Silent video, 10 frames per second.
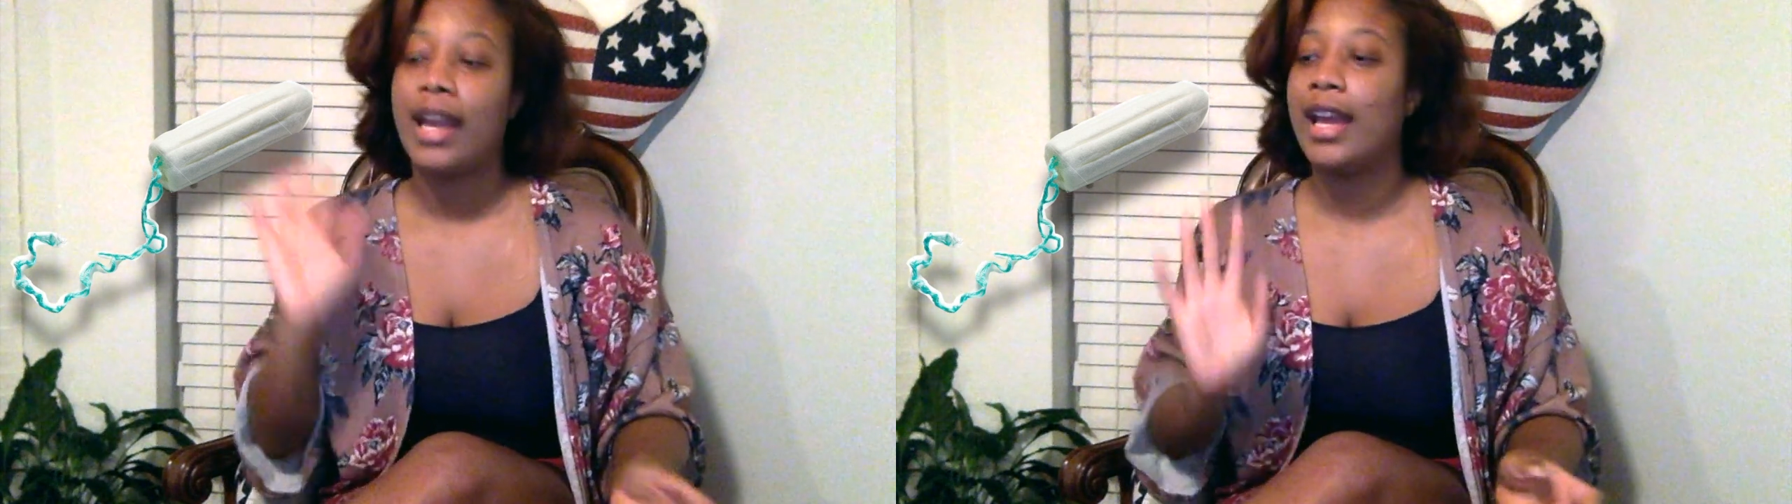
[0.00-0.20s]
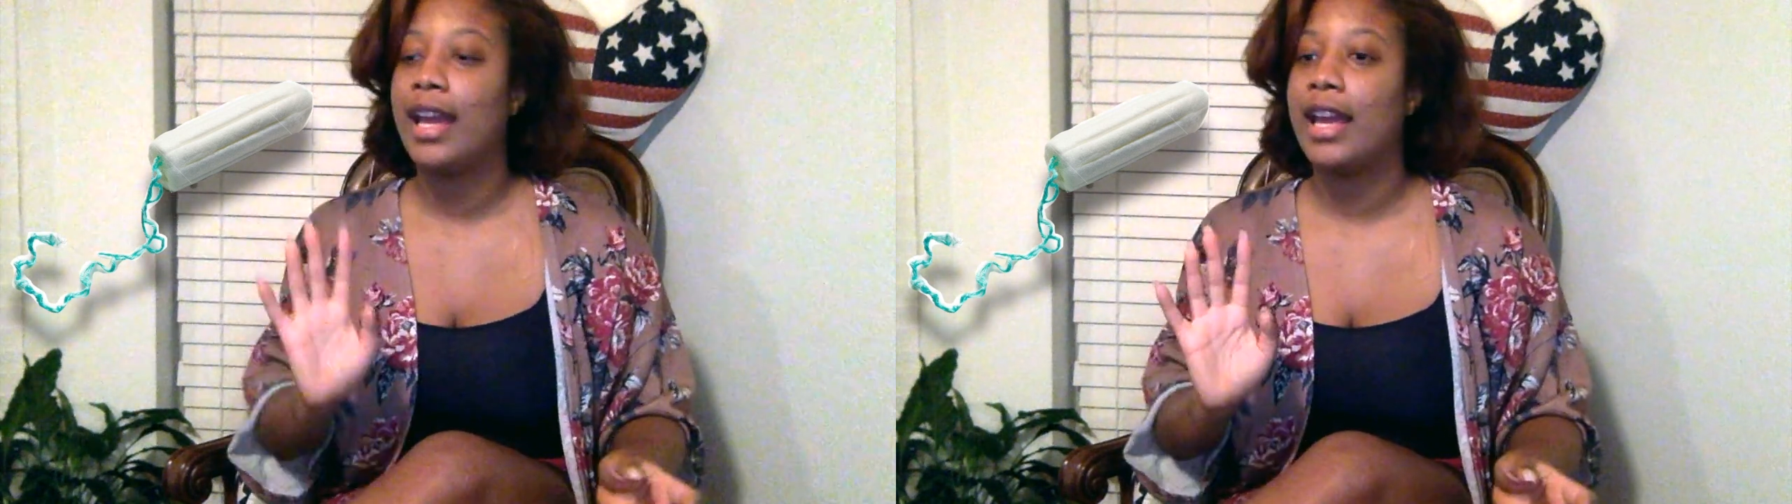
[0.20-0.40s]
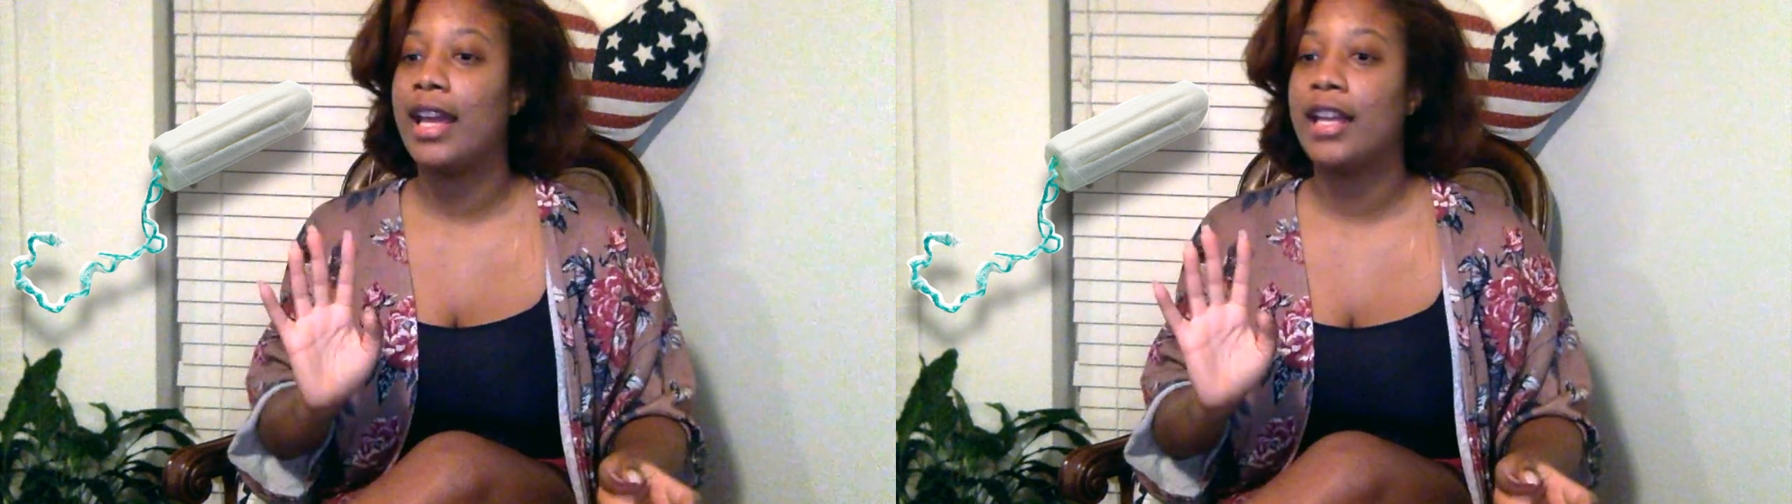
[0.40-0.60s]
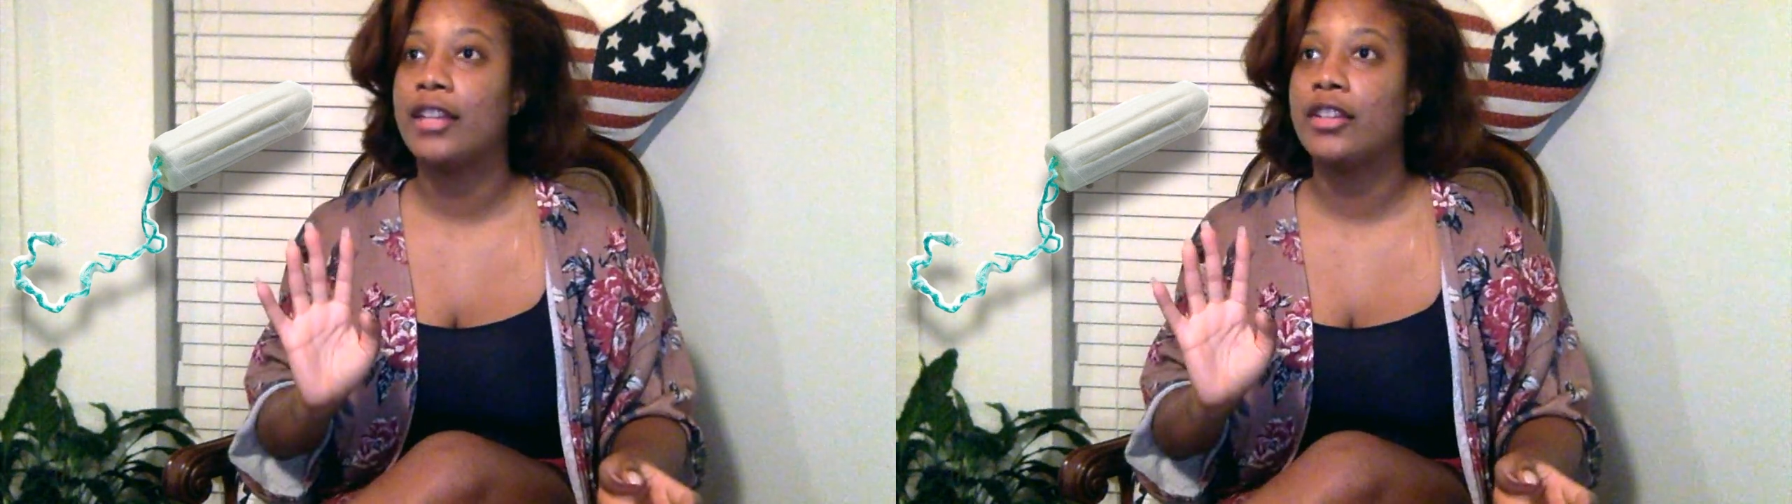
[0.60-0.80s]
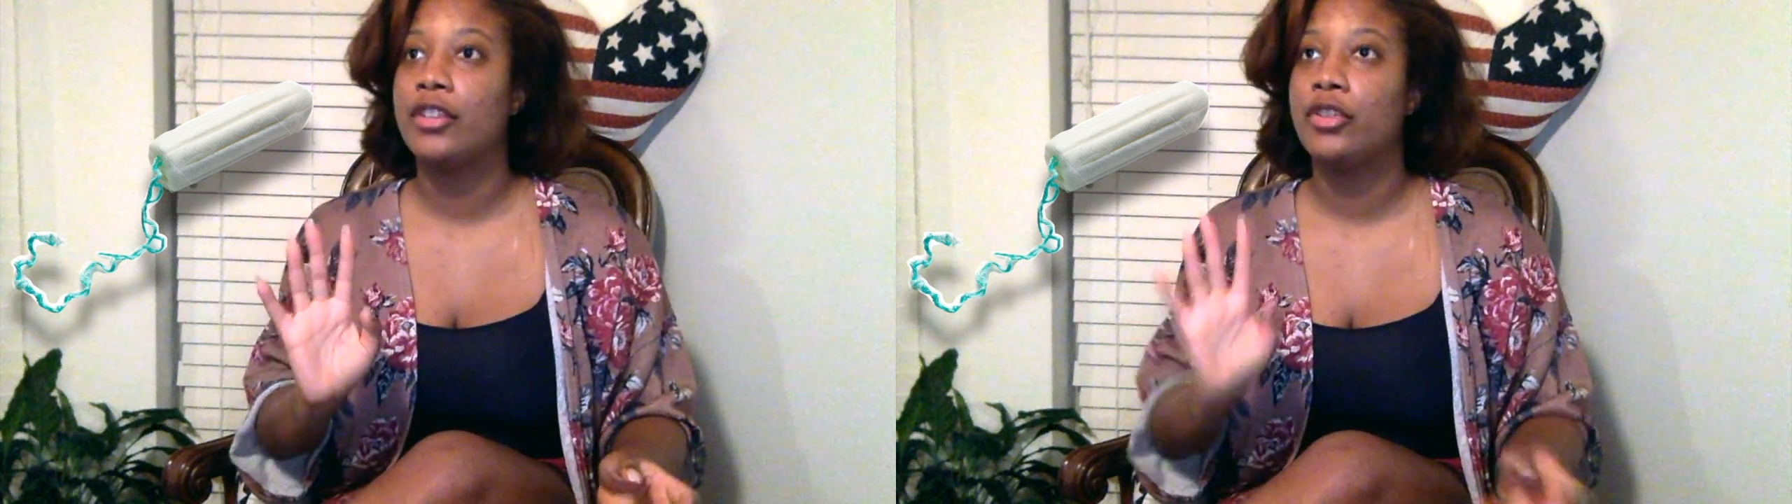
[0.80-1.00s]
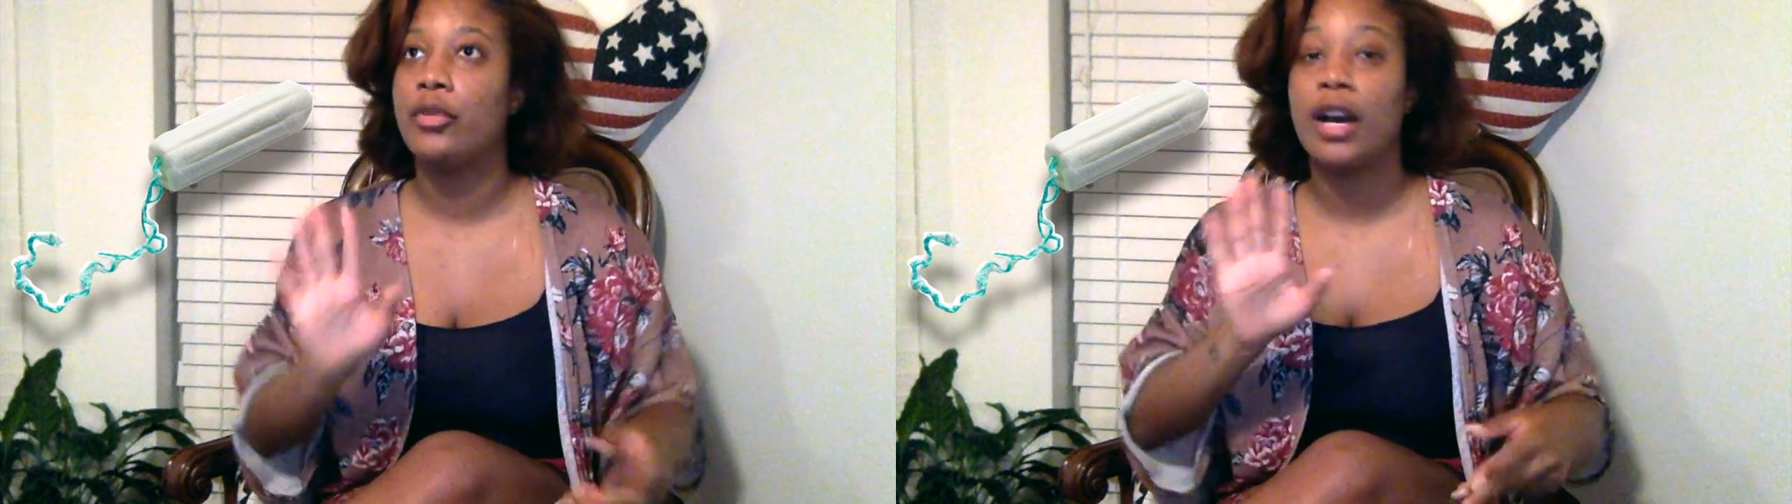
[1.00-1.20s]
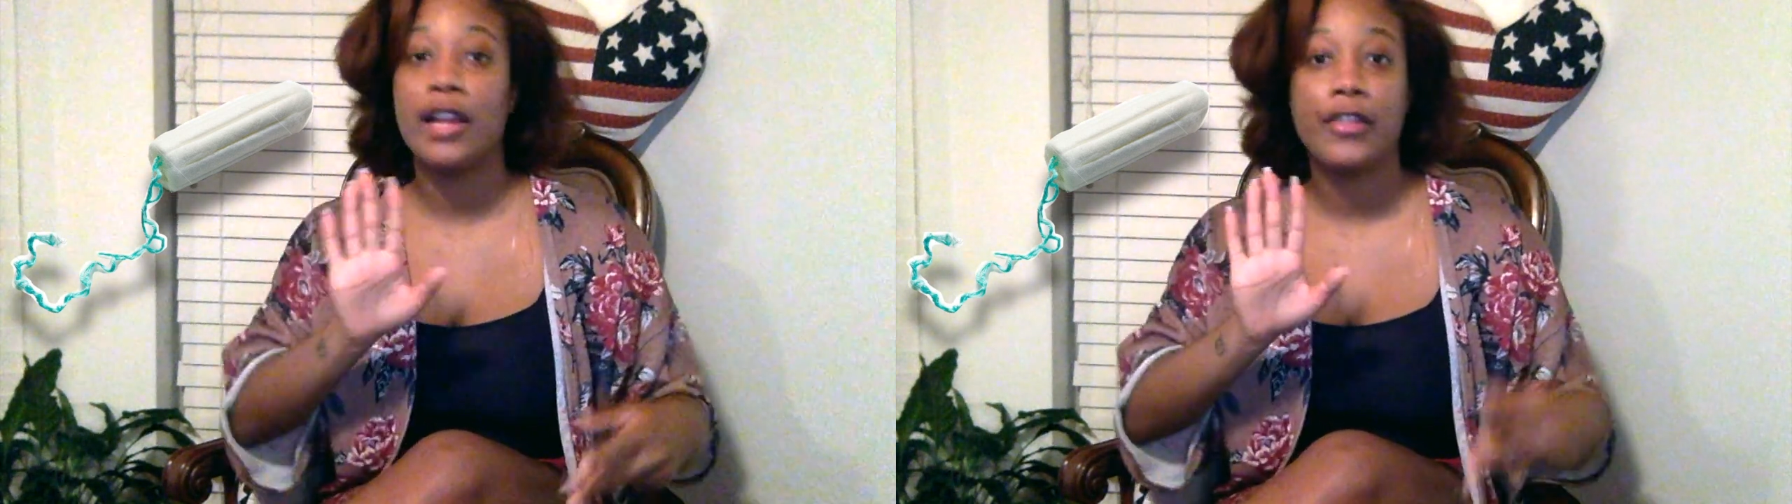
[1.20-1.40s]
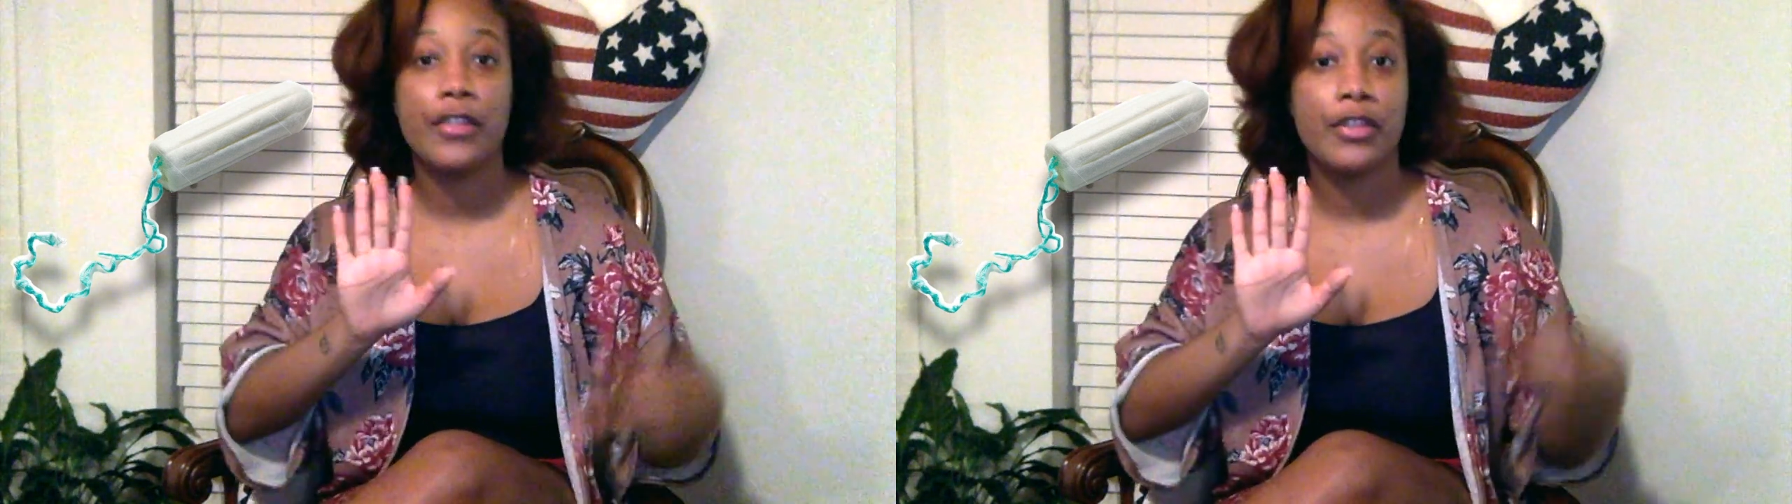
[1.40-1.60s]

and you cut